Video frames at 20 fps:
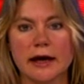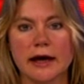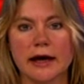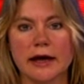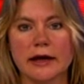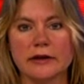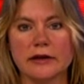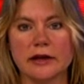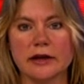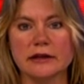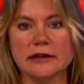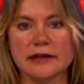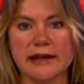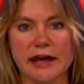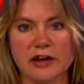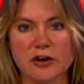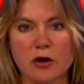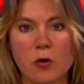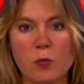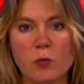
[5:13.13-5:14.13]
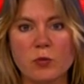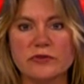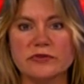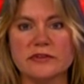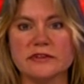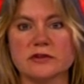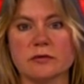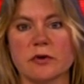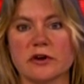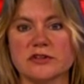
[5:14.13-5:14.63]
and get on with
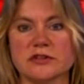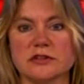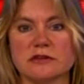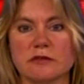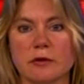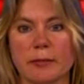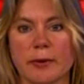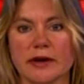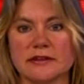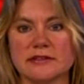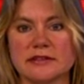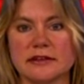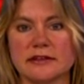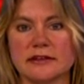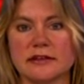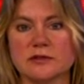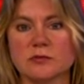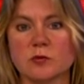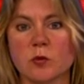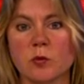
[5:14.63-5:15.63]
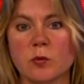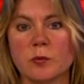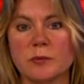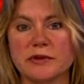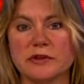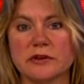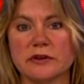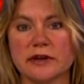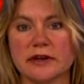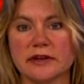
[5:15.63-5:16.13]
this question of capacity, and that's what we'll
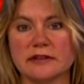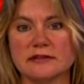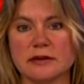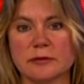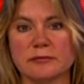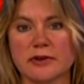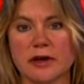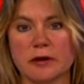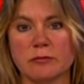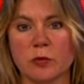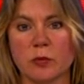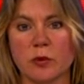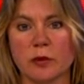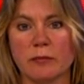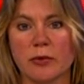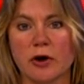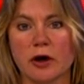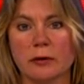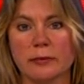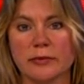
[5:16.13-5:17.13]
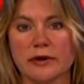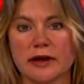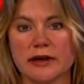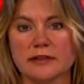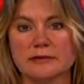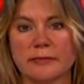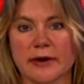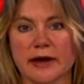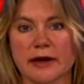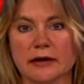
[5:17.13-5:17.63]
be doing in September when Parliament
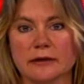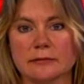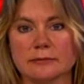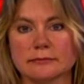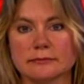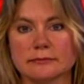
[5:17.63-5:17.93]
gets back.